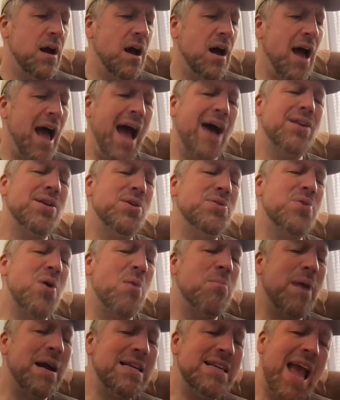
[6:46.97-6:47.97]
"How do you know
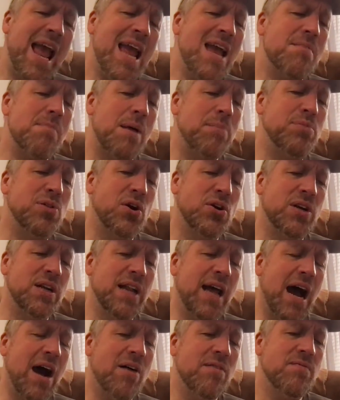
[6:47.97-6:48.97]
my name?" I blurted
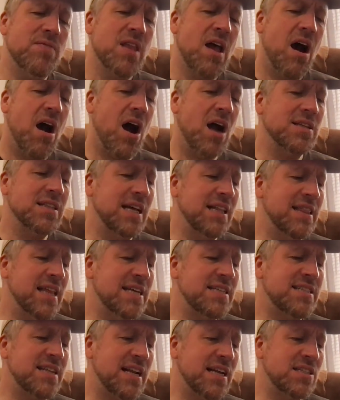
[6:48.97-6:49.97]
out, hardly
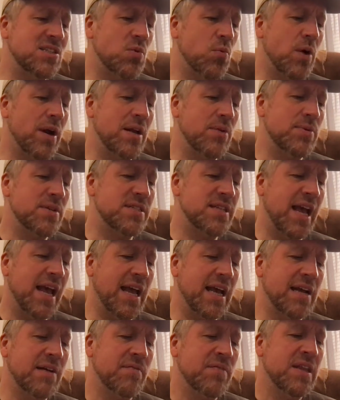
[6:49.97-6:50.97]
listening to what he was
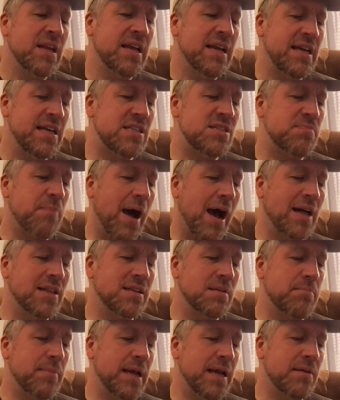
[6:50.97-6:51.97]
saying. He smiled
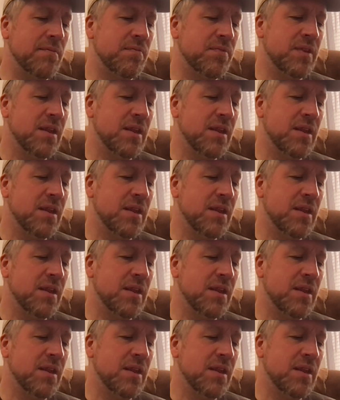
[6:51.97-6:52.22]
at me.